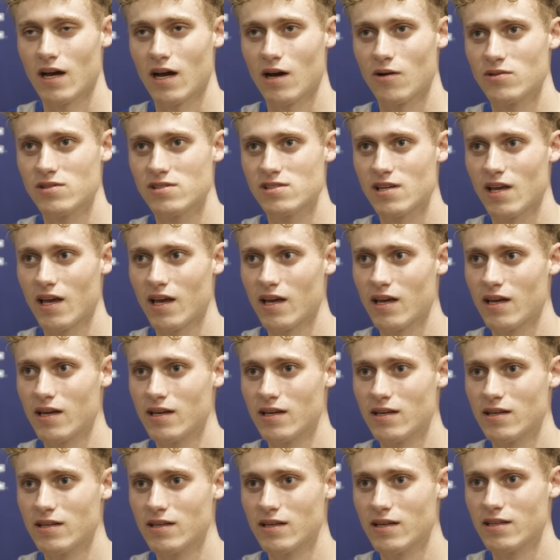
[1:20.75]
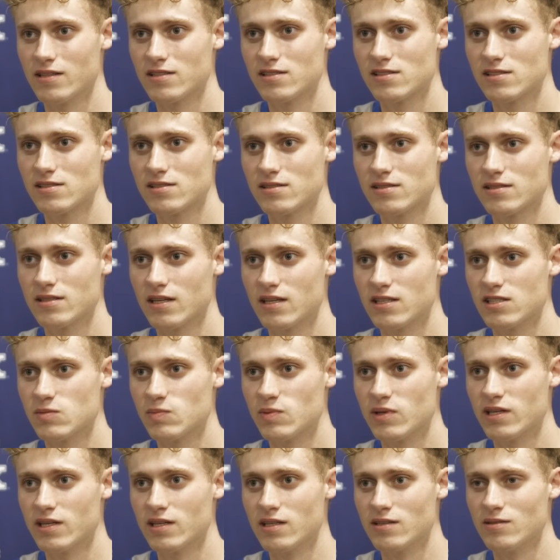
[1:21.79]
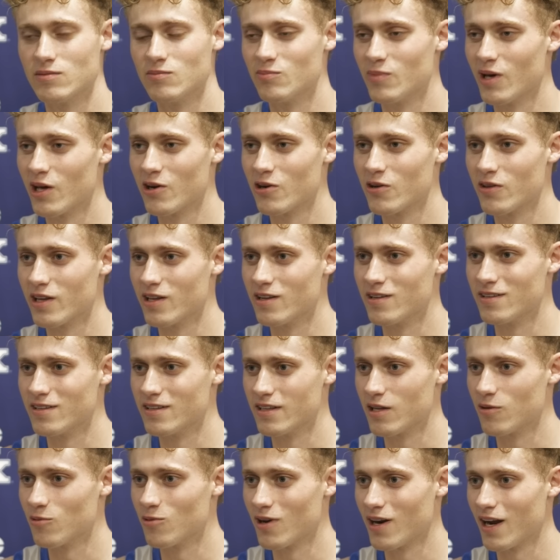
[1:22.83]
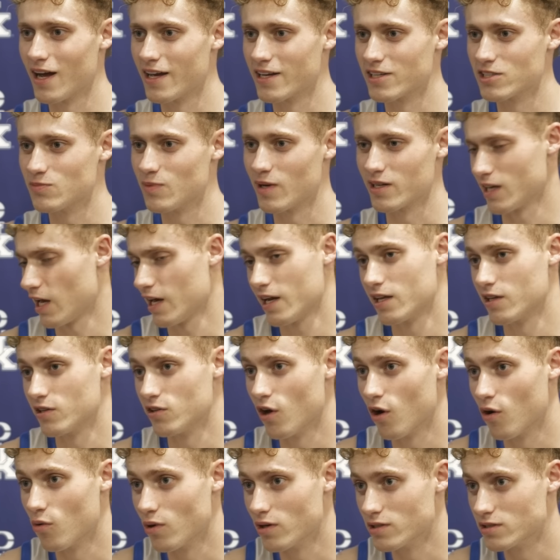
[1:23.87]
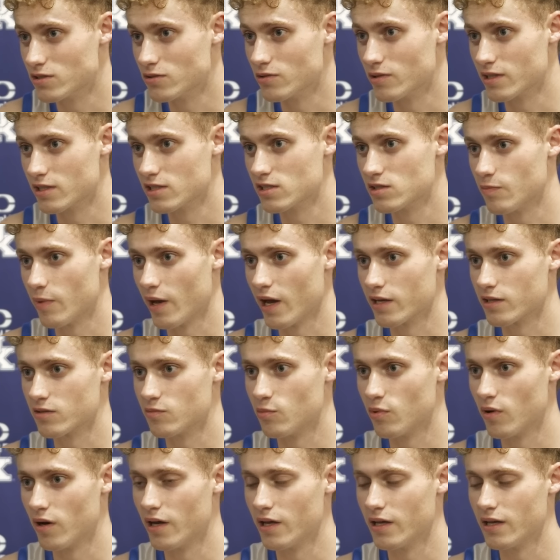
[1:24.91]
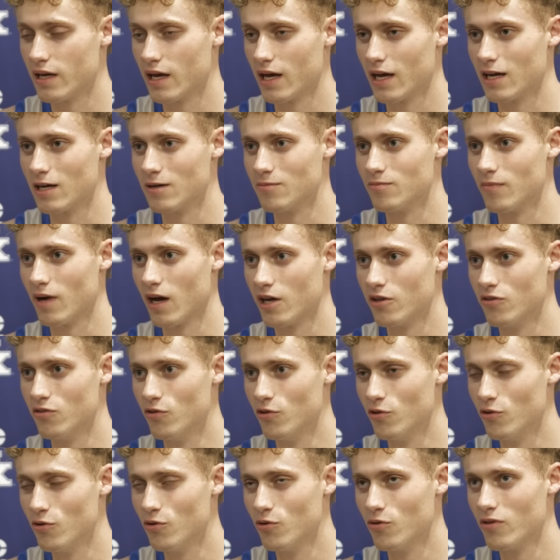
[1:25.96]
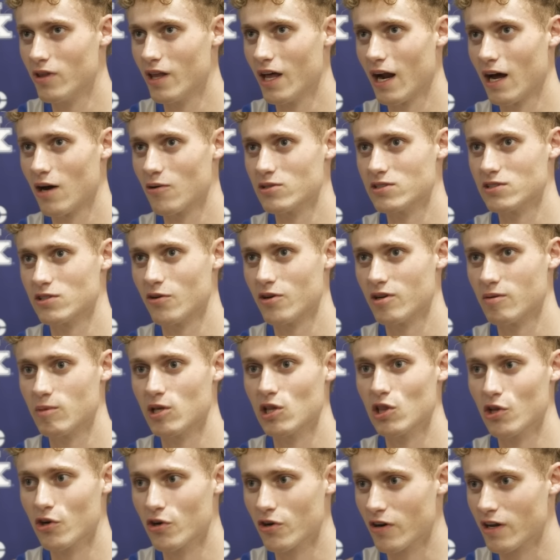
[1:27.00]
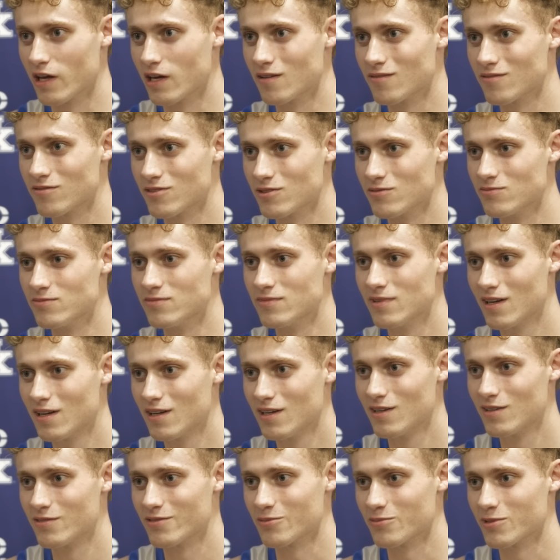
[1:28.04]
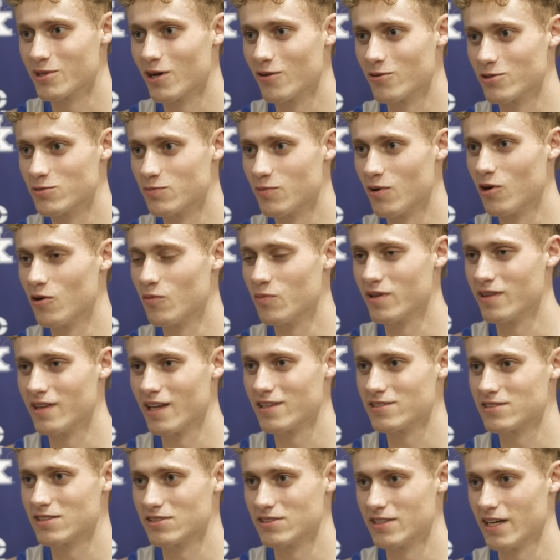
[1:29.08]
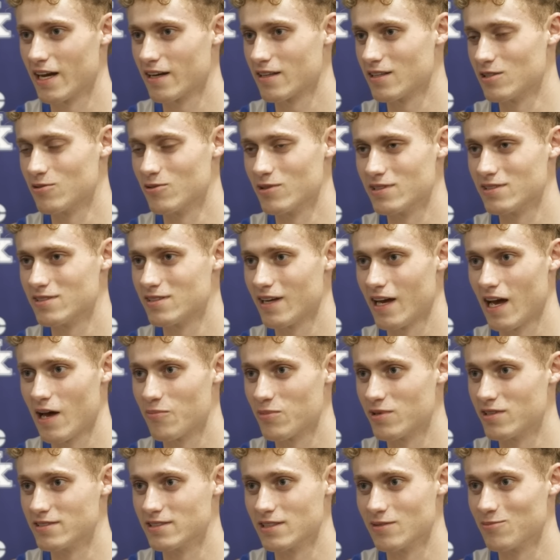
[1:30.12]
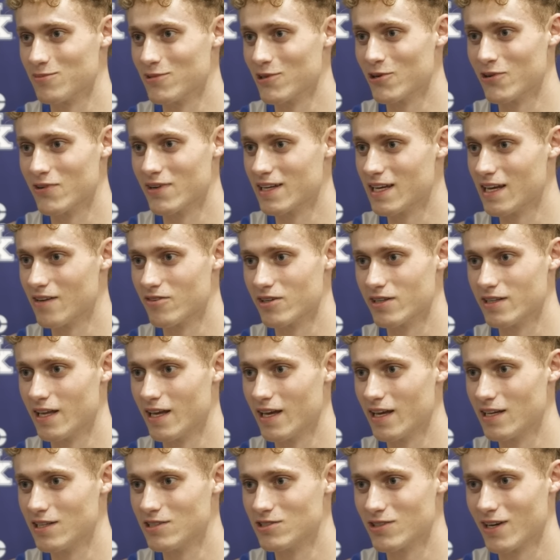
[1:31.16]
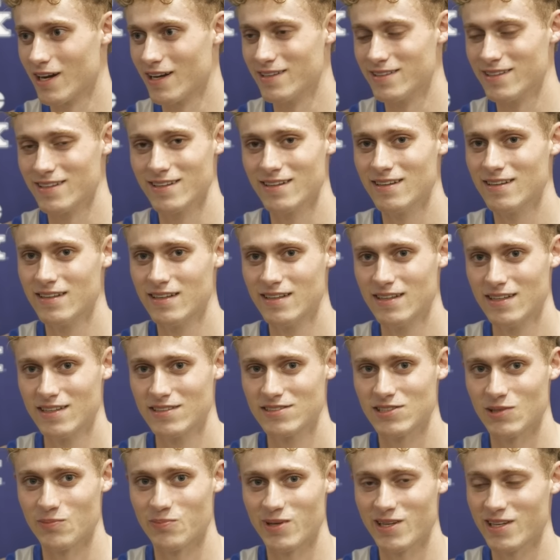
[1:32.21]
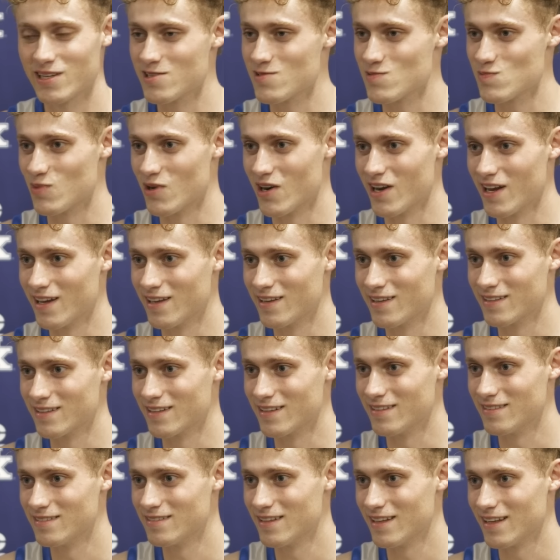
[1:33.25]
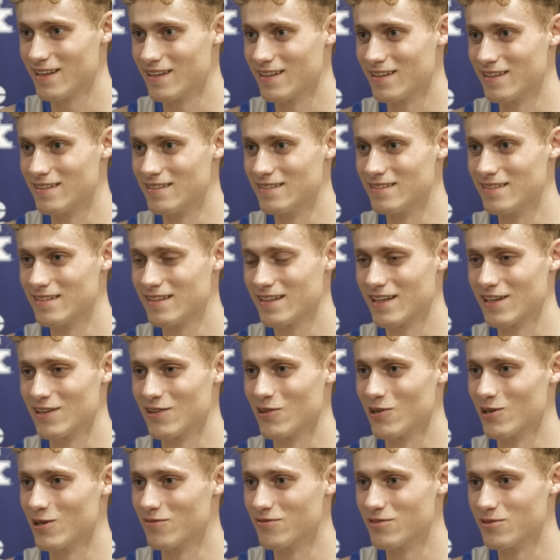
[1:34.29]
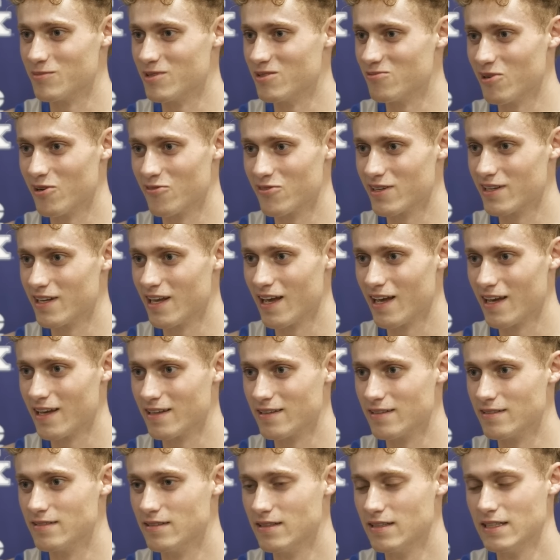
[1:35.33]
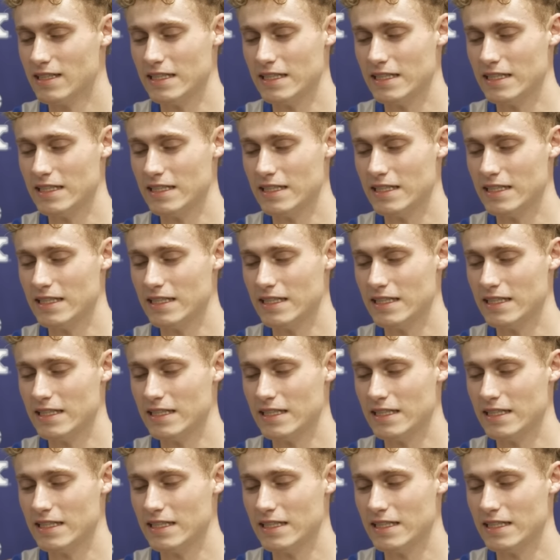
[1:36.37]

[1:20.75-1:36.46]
would say it's been better than what I expected. I didn't know what to expect, but I knew that I was going to be learning from Coach Pope, and that's exactly what's happened. Is I'm learning every day, trying to pick his brain and learn from him every day, and